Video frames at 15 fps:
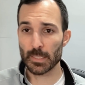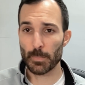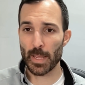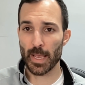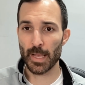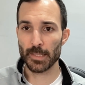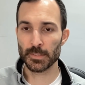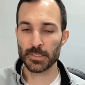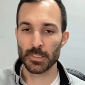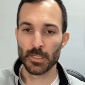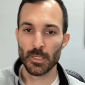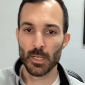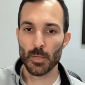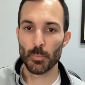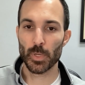pads,
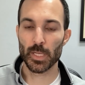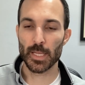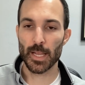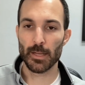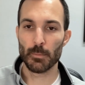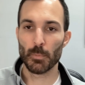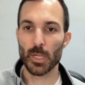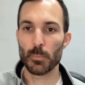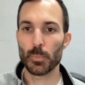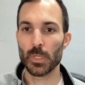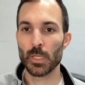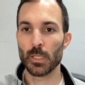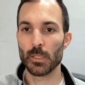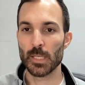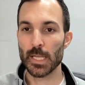but again, it might
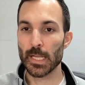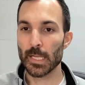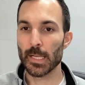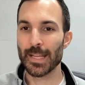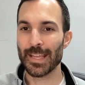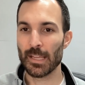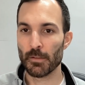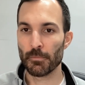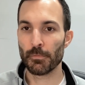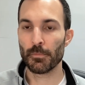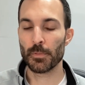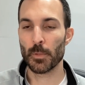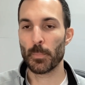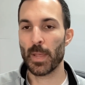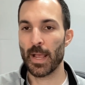be needed if
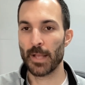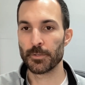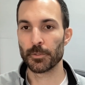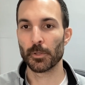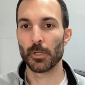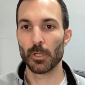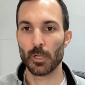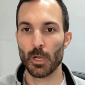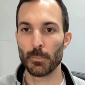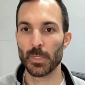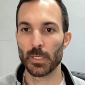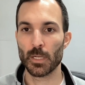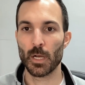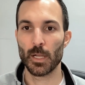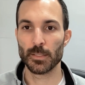the pads are going to come in
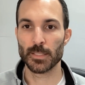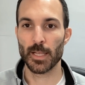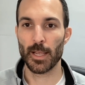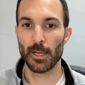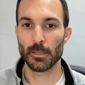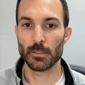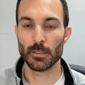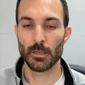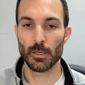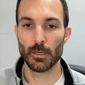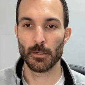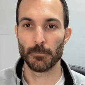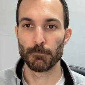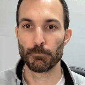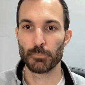contact
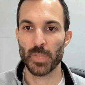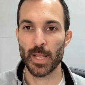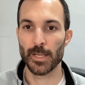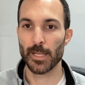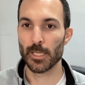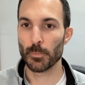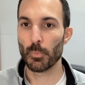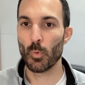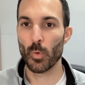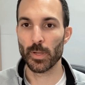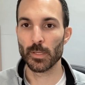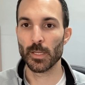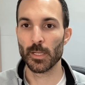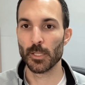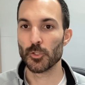at any
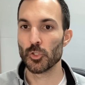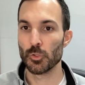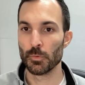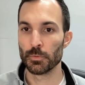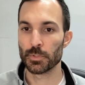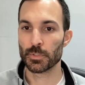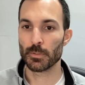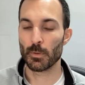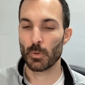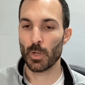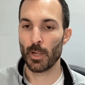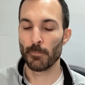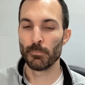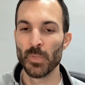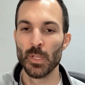point in its use.
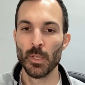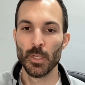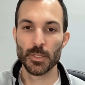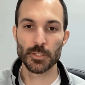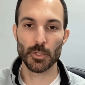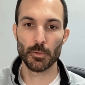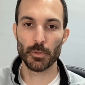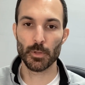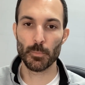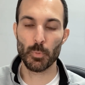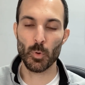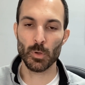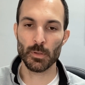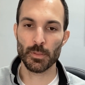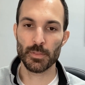Okay, so the
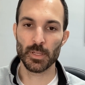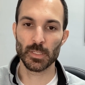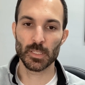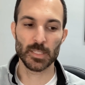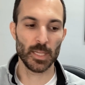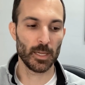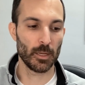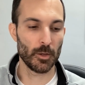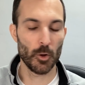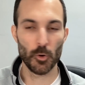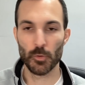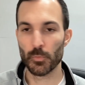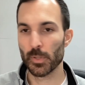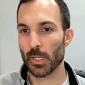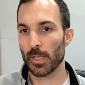important thing to take a note
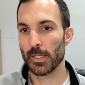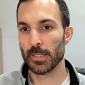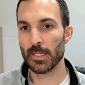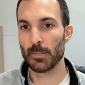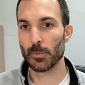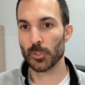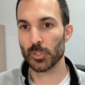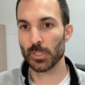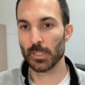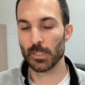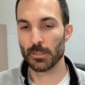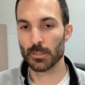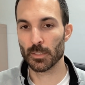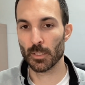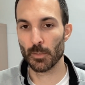of with AED
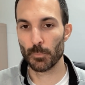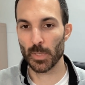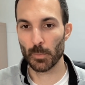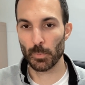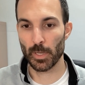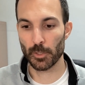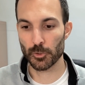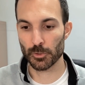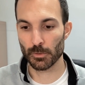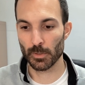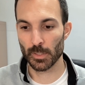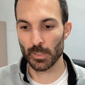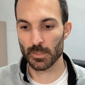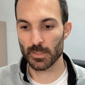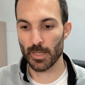machines, big picture,
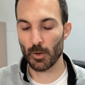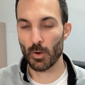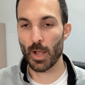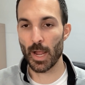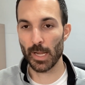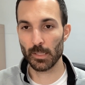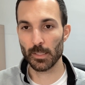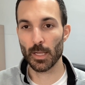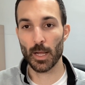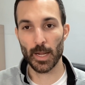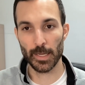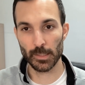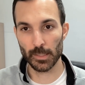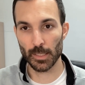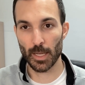is they are
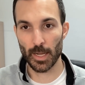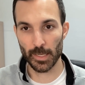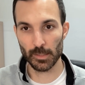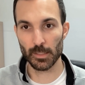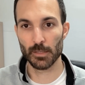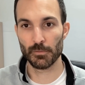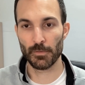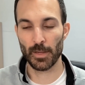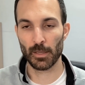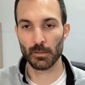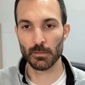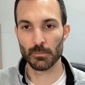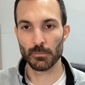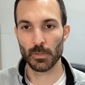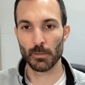highly
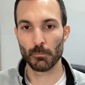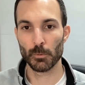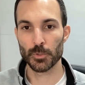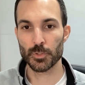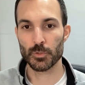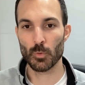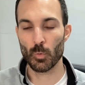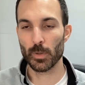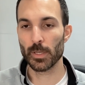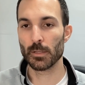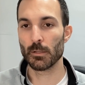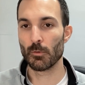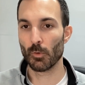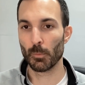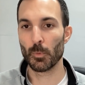effective in restoring the
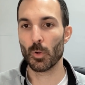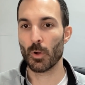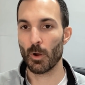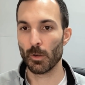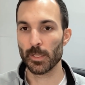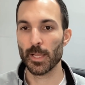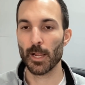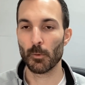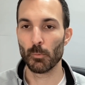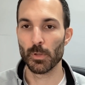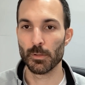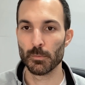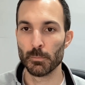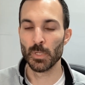normal cardiac rhythm